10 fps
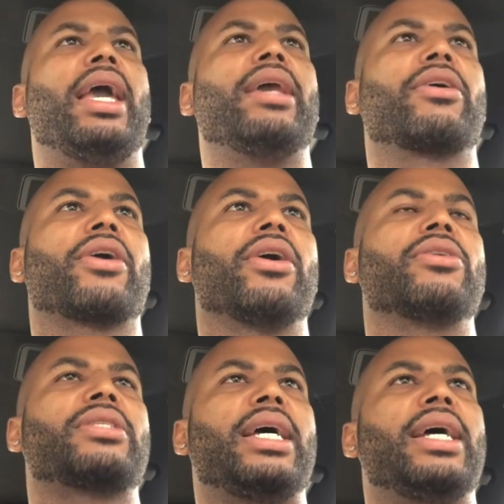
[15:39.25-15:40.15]
and a
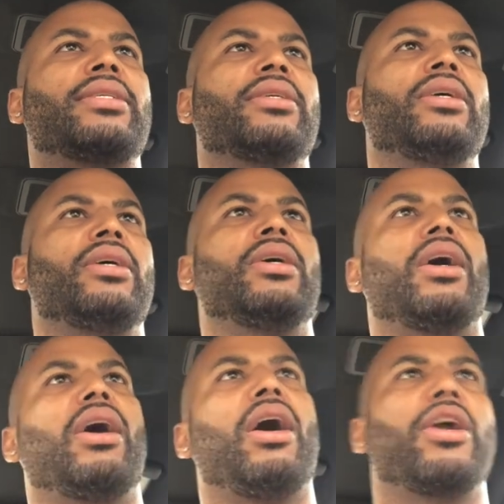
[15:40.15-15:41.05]
girl says,
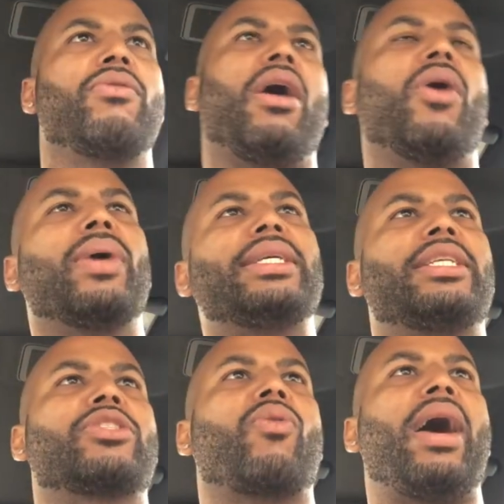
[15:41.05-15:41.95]
are you always
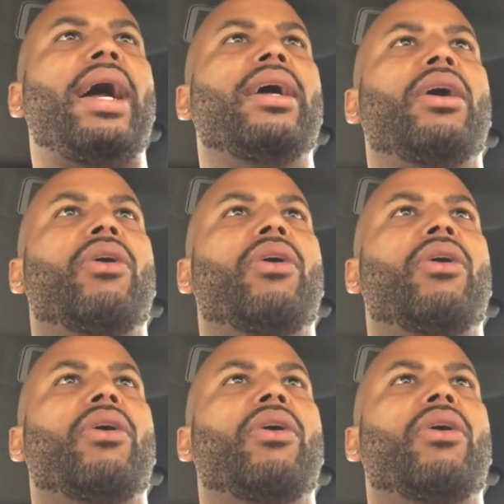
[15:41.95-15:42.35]
this quiet?